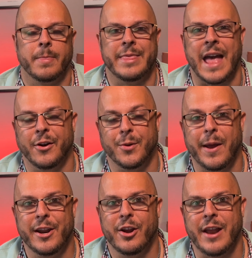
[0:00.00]
Now,
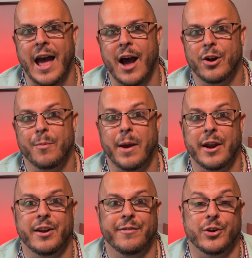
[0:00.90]
depending on how
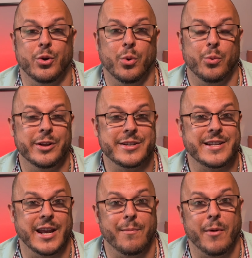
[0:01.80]
competitive your real
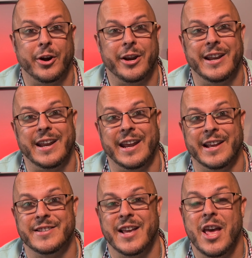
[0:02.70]
estate market
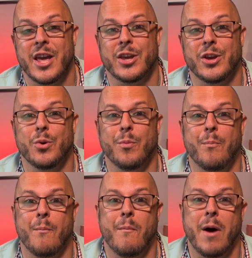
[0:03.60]
is, you
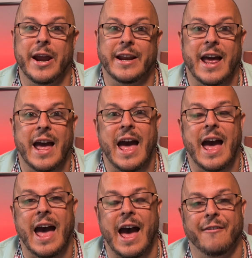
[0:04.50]
might
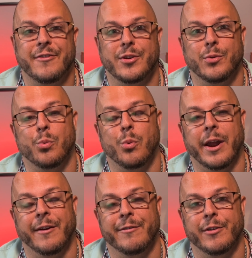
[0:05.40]
have to
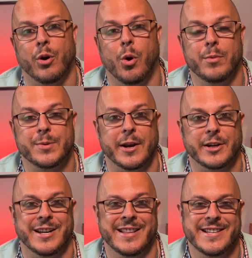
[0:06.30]
waive your home
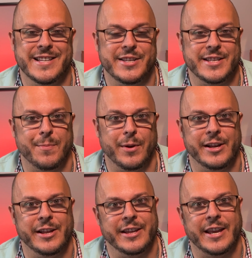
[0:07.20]
inspection. And this is
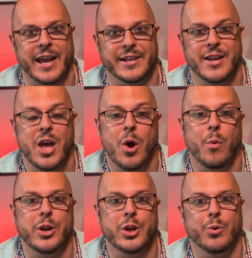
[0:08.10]
typically the case
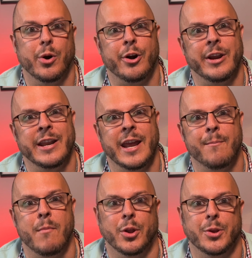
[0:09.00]
when you are in a
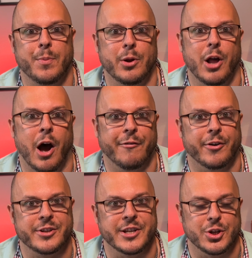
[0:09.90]
multiple
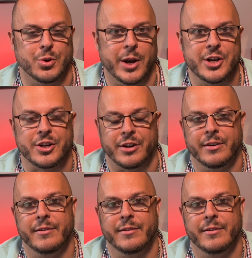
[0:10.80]
offer situation.